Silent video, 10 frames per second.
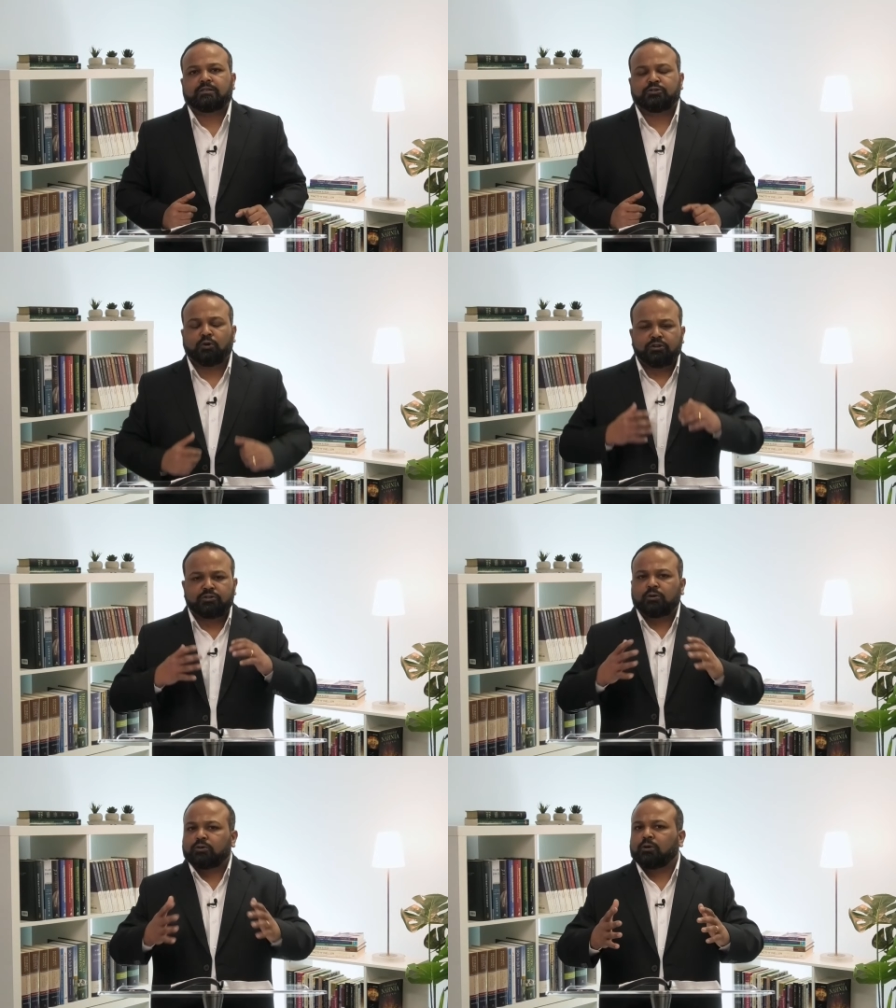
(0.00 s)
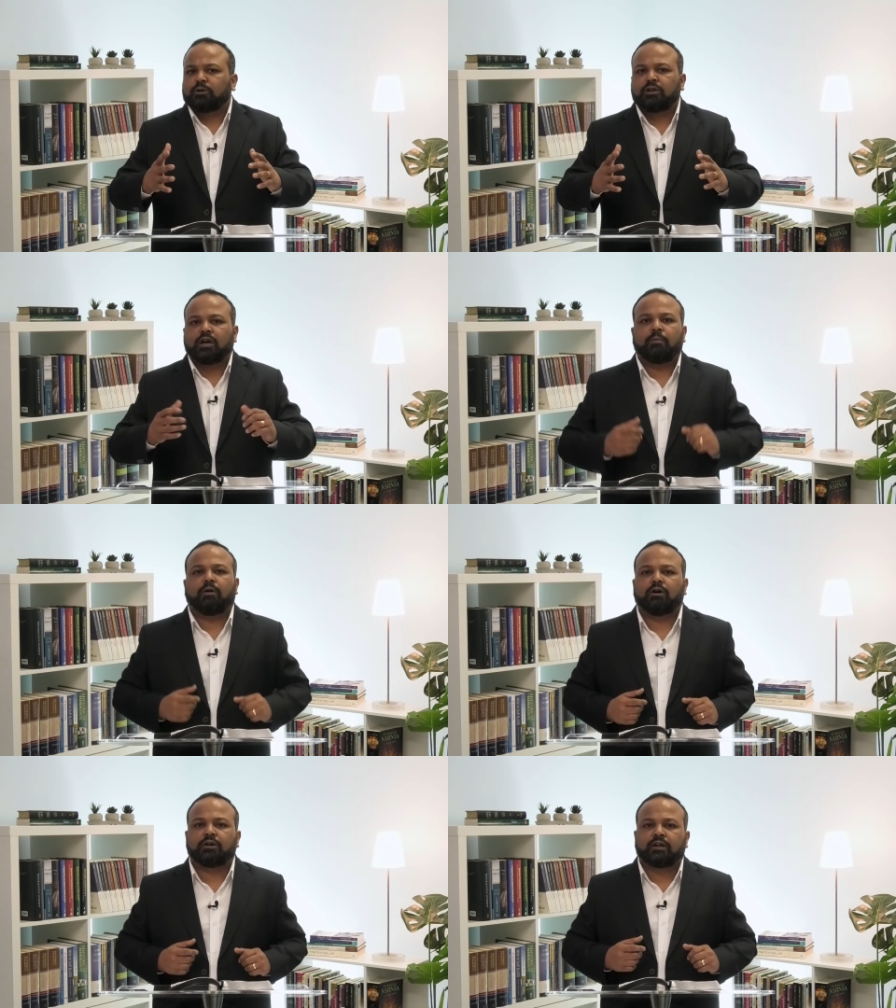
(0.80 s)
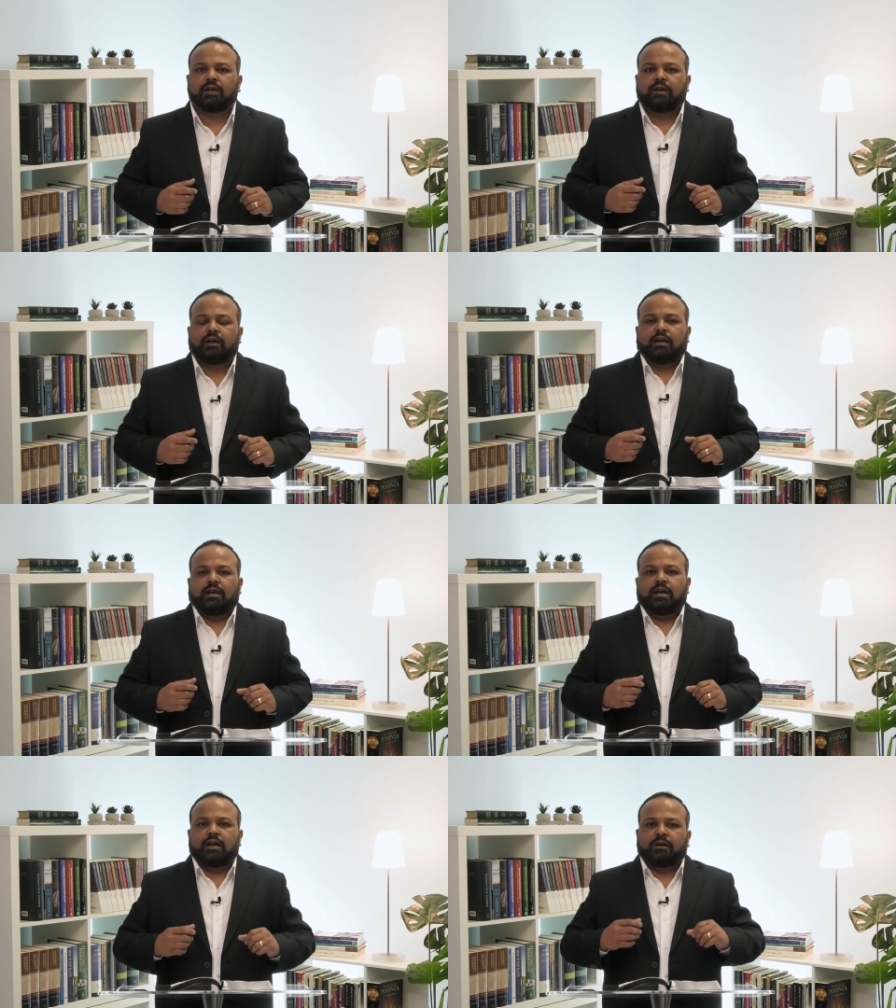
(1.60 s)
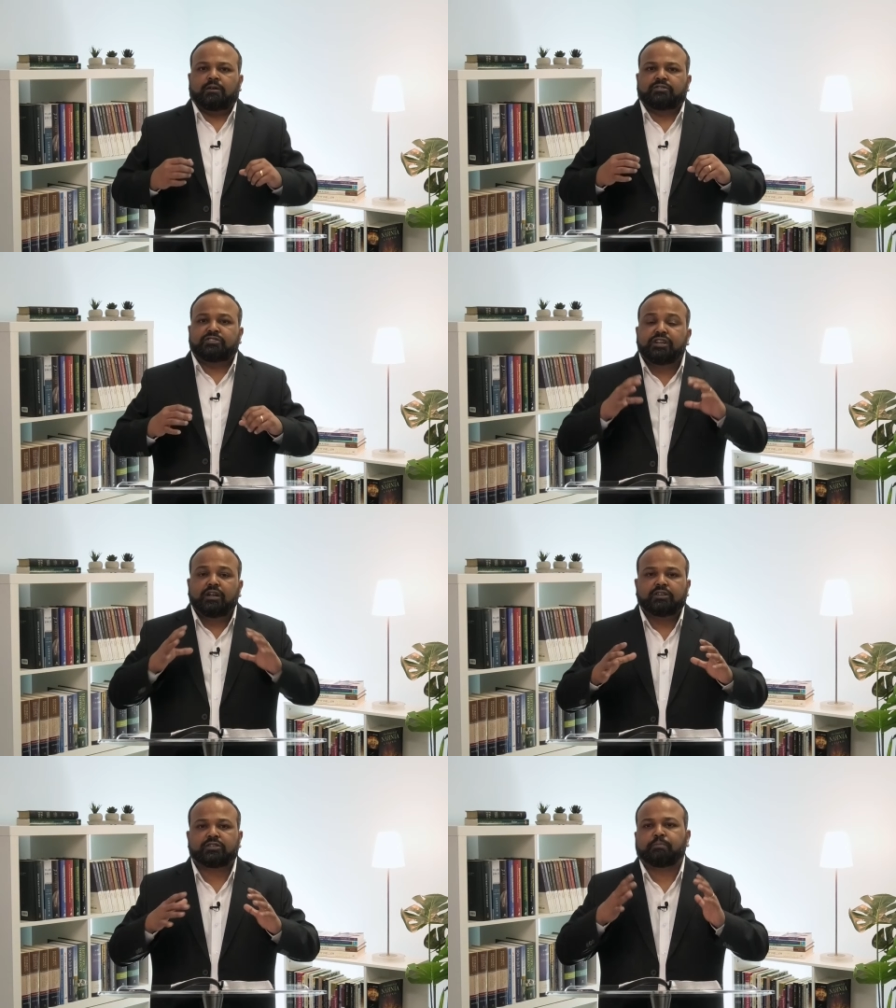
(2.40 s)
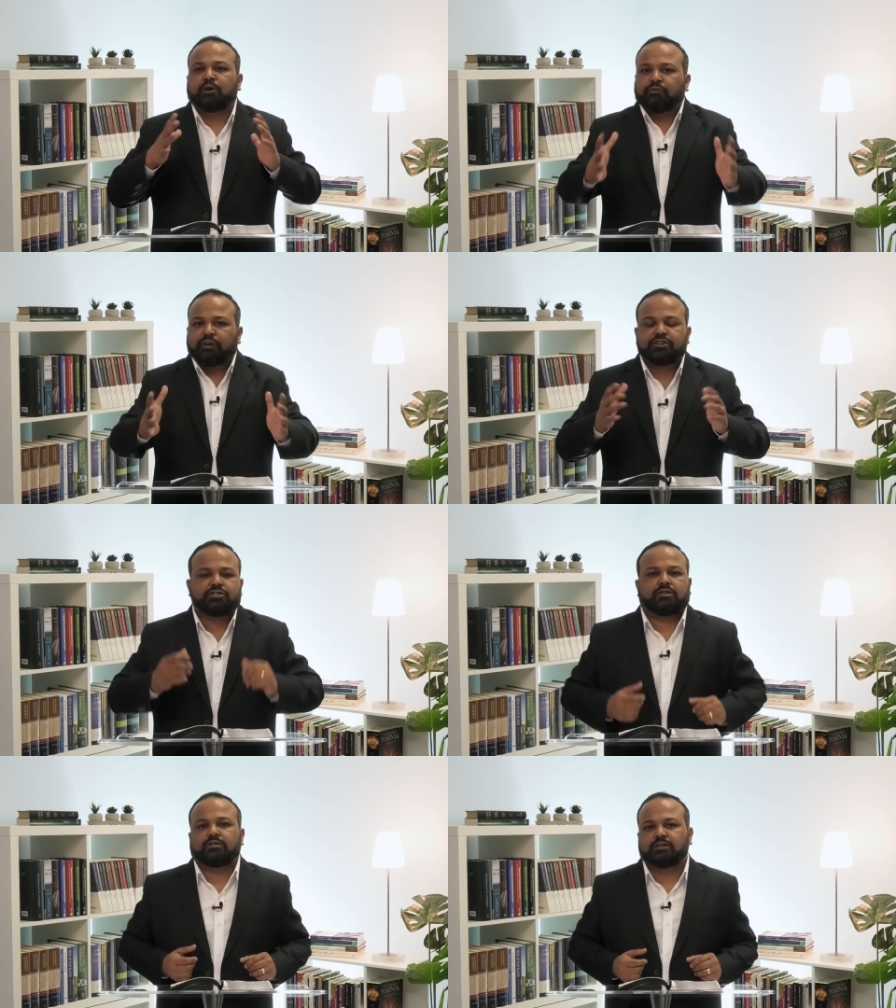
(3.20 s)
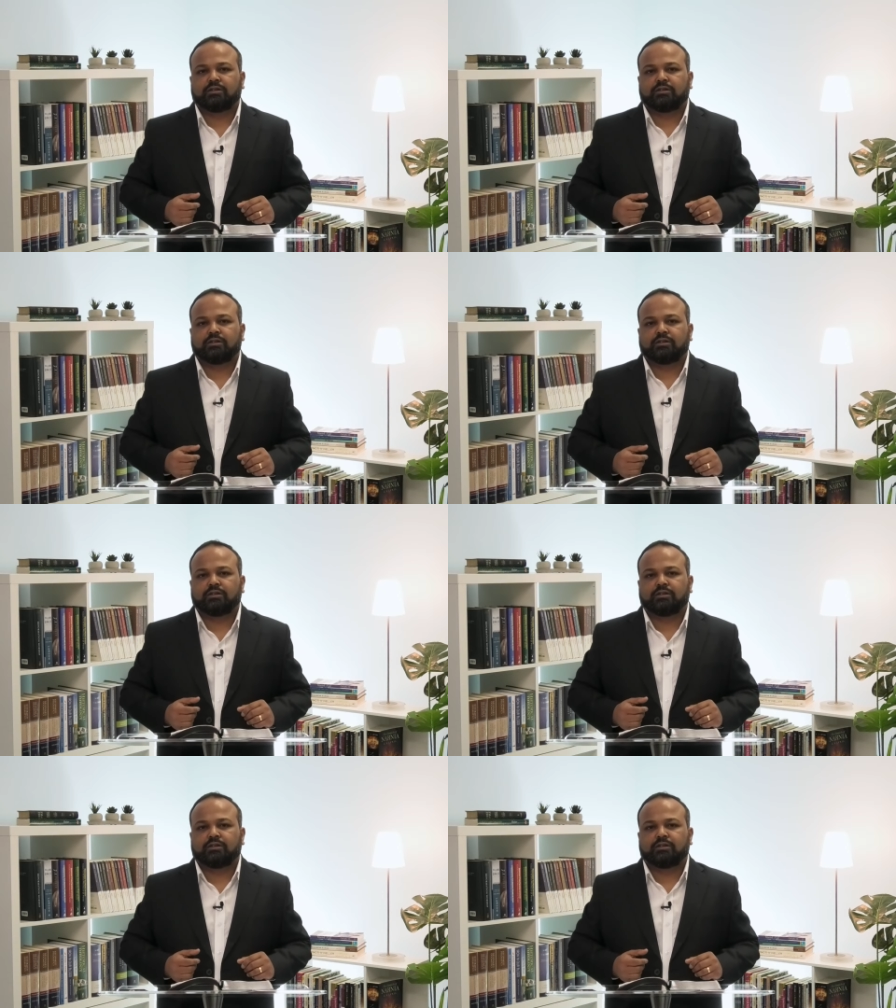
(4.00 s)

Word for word: John is not talking about uh, sinless perfection.